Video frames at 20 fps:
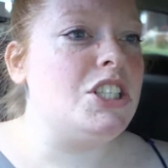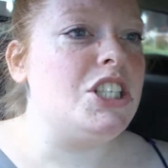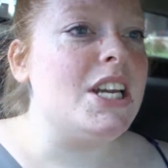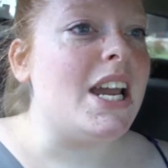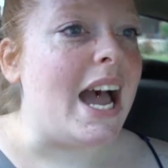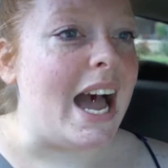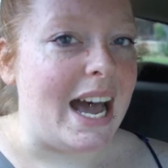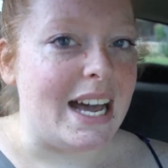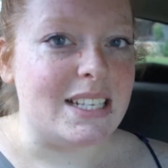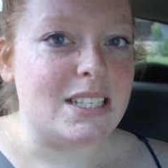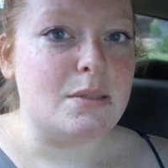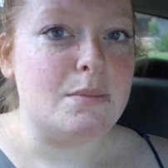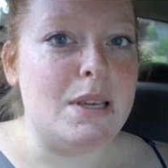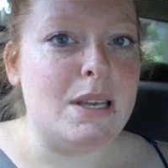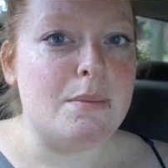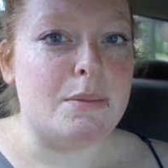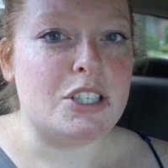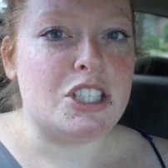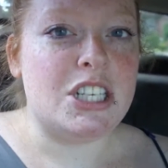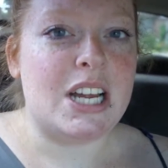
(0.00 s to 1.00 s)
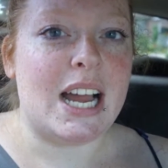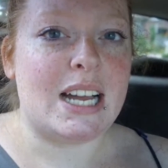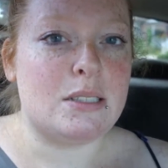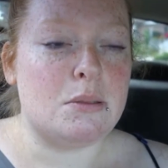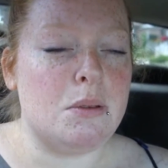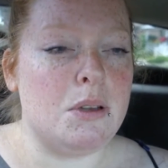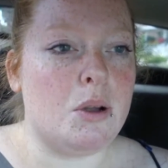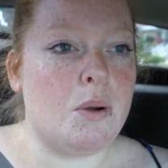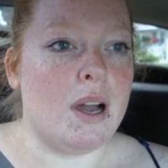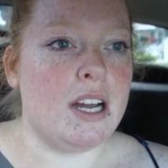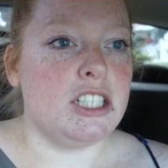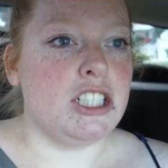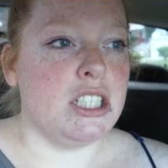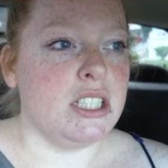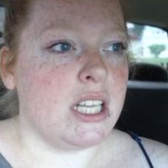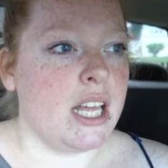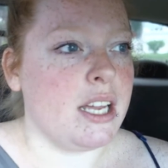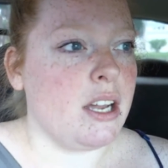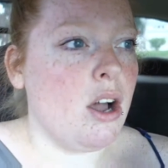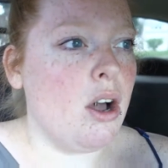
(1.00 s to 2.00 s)
she asked me, but she asked me a
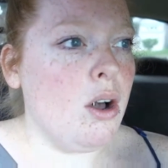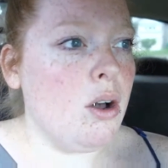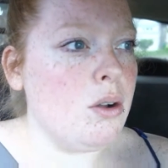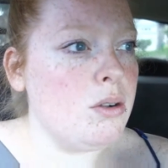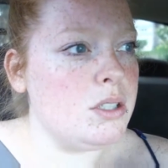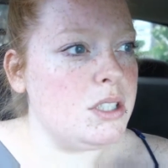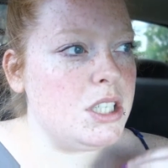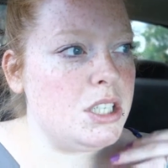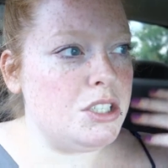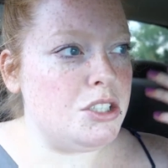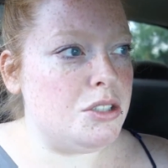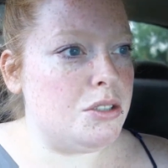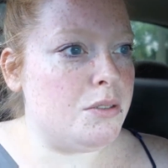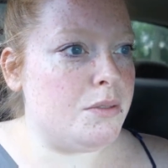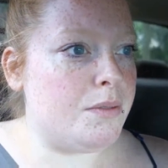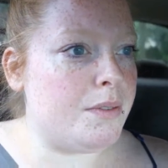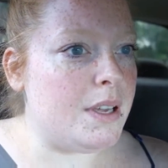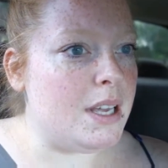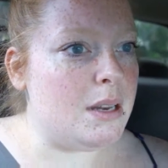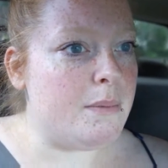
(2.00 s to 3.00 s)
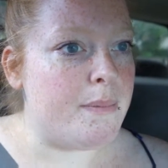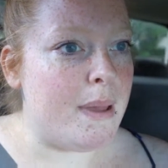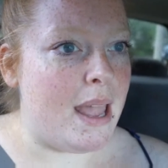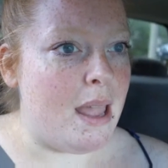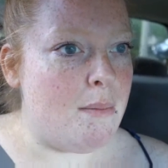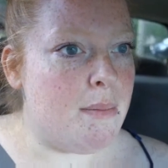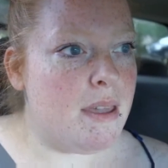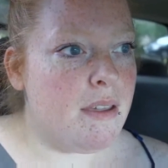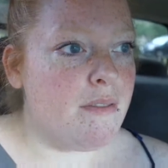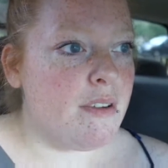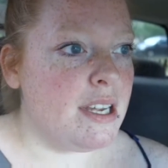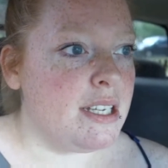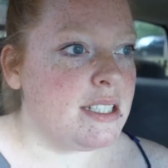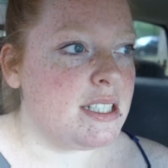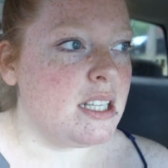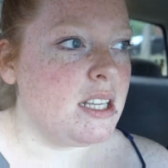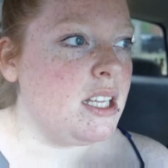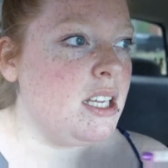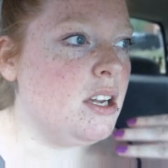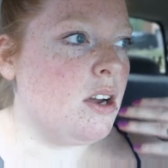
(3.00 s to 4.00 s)
question like, oh, did you feed baby
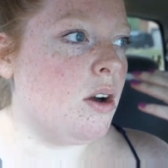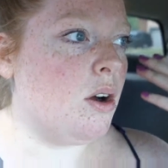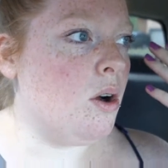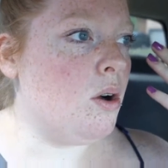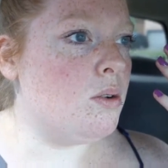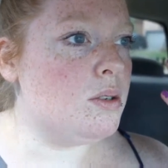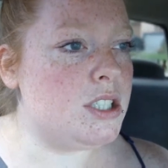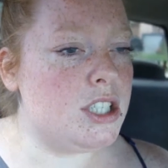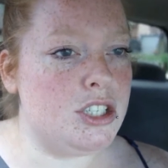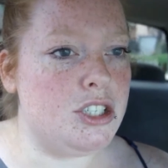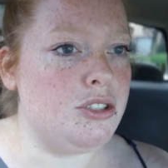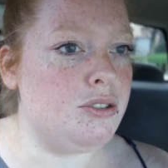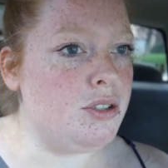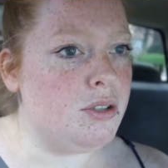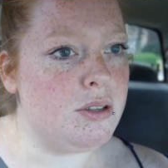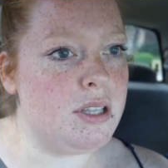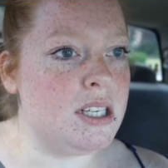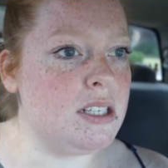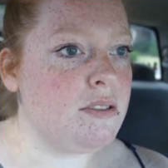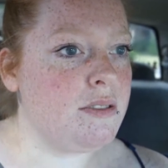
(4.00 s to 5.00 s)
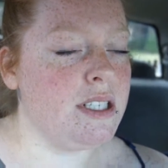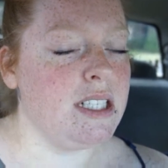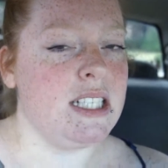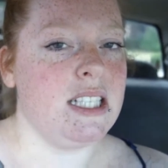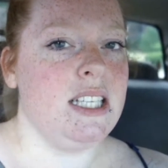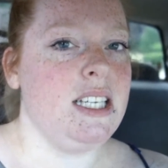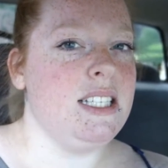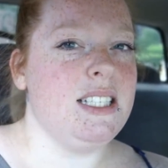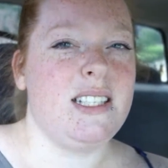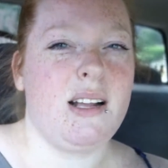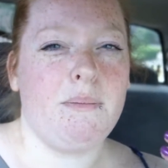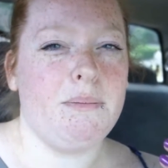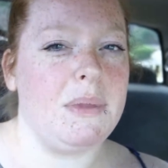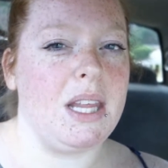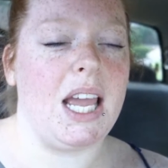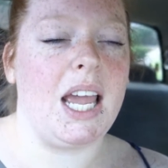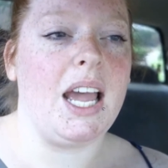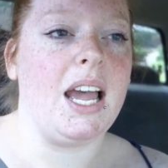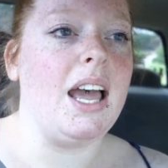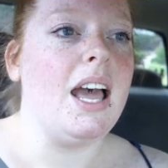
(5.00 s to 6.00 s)
recently? Or, oh, did you do this recently?
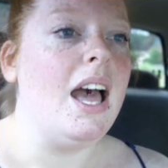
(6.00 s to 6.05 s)
Something.